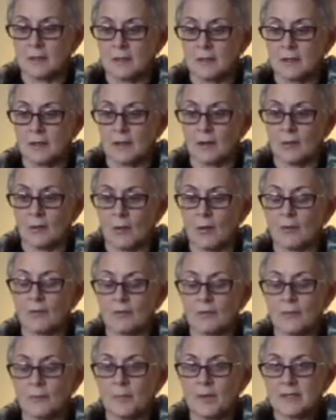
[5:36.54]

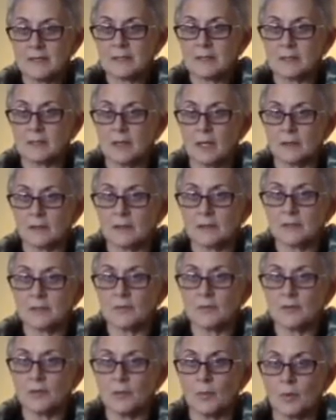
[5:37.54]
on the basic tenets
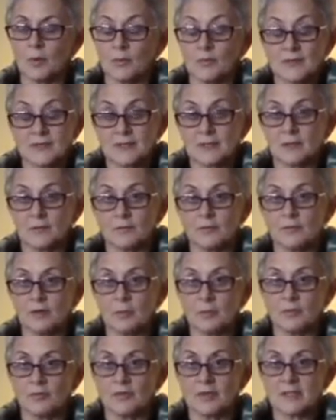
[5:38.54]
of democracy, and free
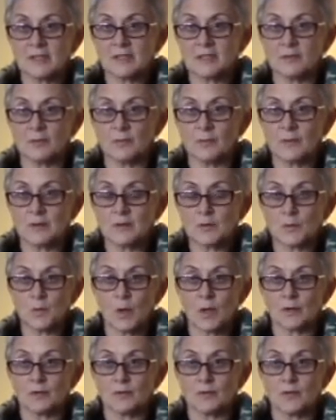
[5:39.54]
press is
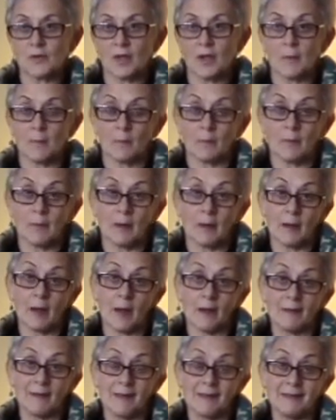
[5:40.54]
one of them.
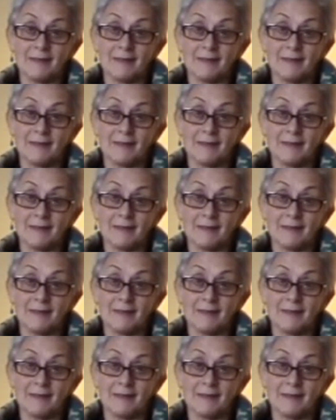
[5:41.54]
I